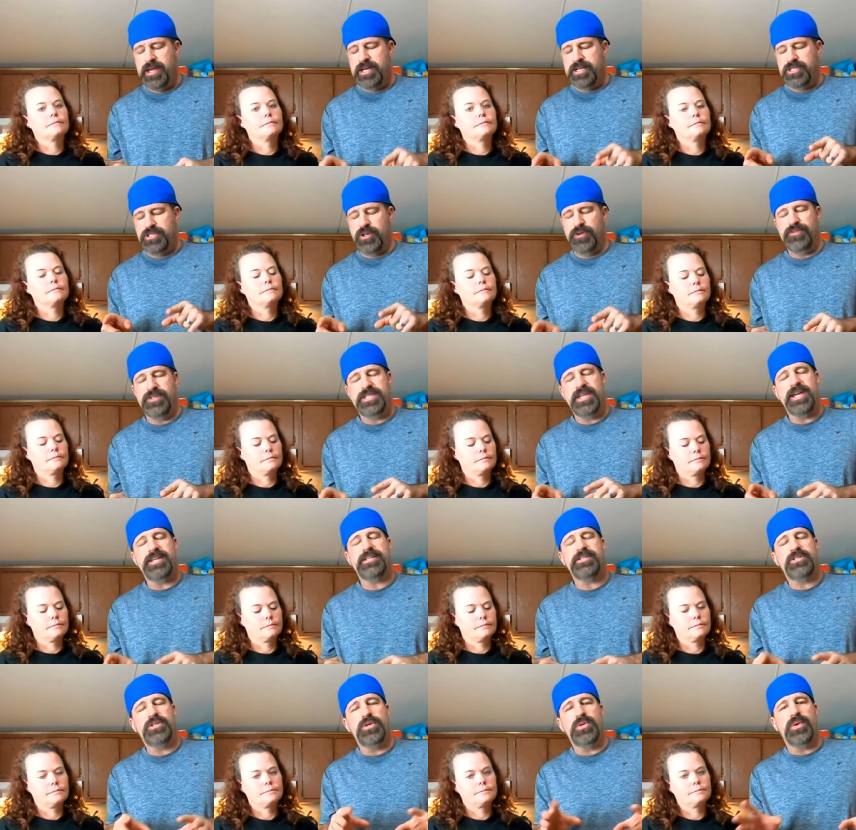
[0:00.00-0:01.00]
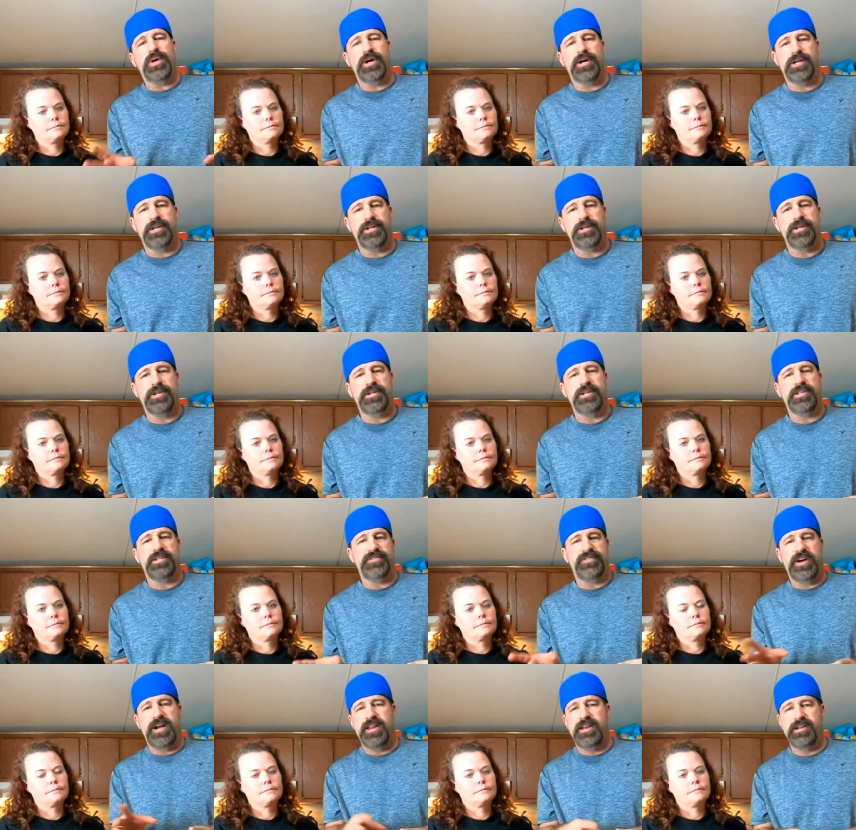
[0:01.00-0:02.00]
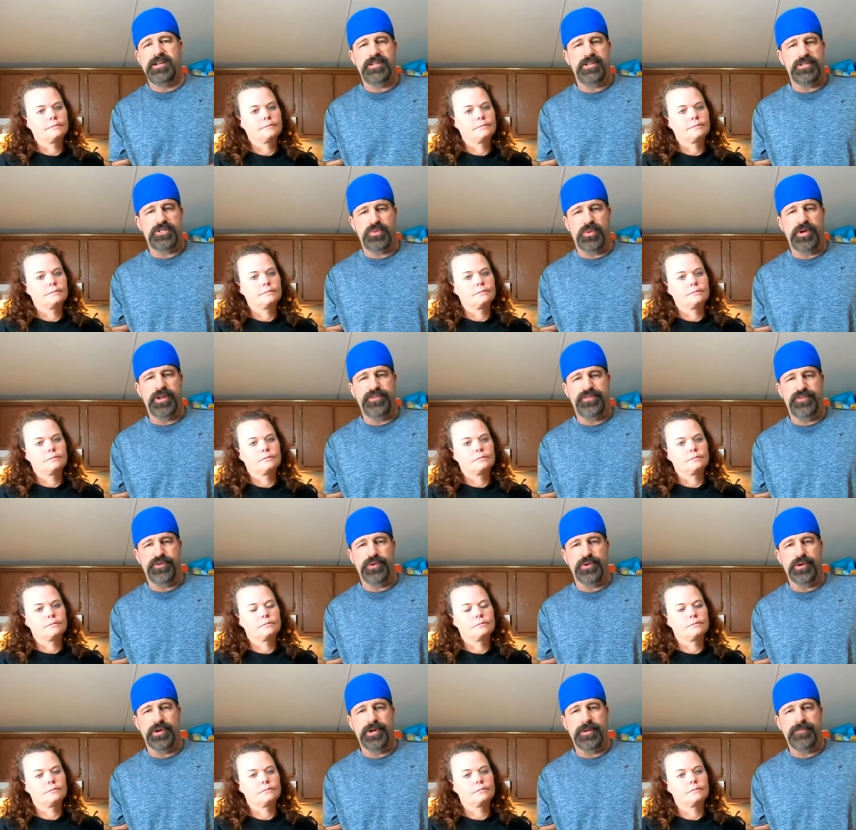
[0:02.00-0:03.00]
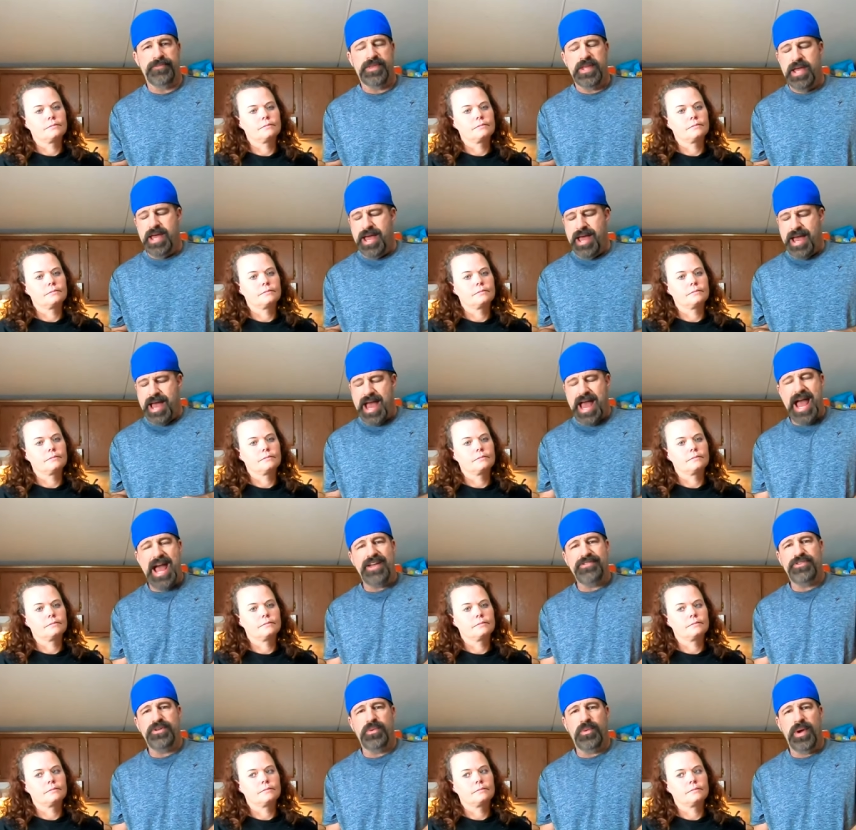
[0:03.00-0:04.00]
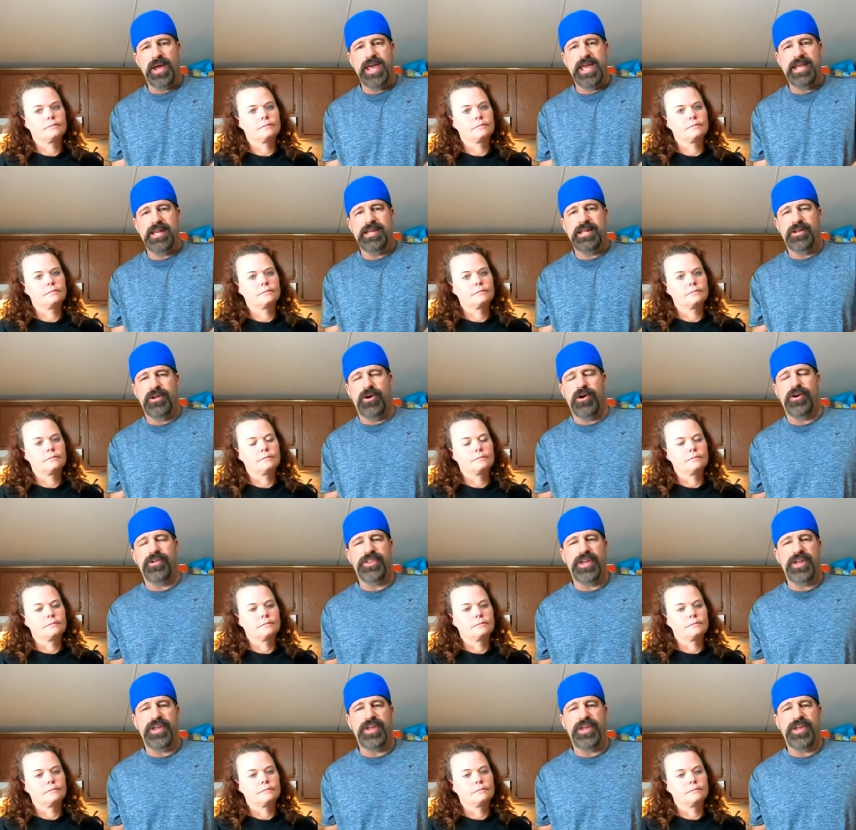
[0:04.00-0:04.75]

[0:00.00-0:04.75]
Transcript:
Speaker 1: So if you take the 200 and divide it into the 24, add the weight and all